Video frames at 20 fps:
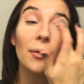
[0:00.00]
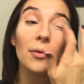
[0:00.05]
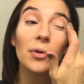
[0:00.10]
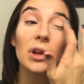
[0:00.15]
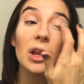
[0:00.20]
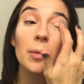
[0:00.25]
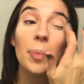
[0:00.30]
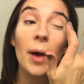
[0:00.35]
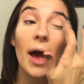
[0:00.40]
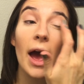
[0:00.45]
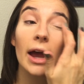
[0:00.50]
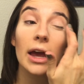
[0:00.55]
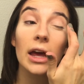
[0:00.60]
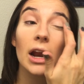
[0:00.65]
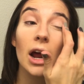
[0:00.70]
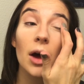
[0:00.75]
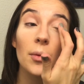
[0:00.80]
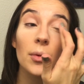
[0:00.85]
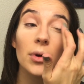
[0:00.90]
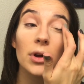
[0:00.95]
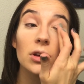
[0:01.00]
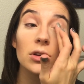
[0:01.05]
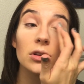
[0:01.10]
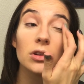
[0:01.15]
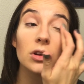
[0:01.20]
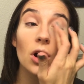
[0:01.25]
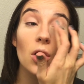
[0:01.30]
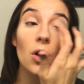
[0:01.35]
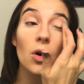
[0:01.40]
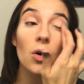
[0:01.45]
Really pack it on where you
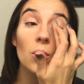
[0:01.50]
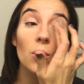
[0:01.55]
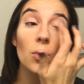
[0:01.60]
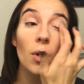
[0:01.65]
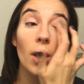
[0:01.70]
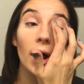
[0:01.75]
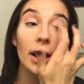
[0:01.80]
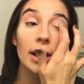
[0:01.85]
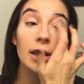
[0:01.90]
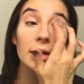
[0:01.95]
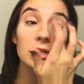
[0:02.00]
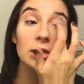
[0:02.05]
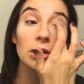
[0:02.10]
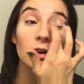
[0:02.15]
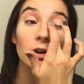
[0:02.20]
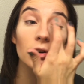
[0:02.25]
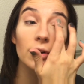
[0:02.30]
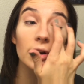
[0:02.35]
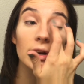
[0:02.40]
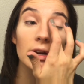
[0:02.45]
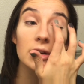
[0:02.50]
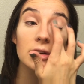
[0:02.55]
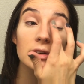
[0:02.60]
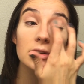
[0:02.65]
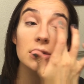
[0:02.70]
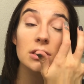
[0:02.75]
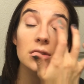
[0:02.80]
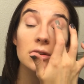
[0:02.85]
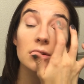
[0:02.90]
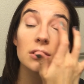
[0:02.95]
don't want it to
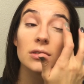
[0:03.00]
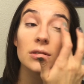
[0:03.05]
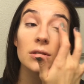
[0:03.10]
crease.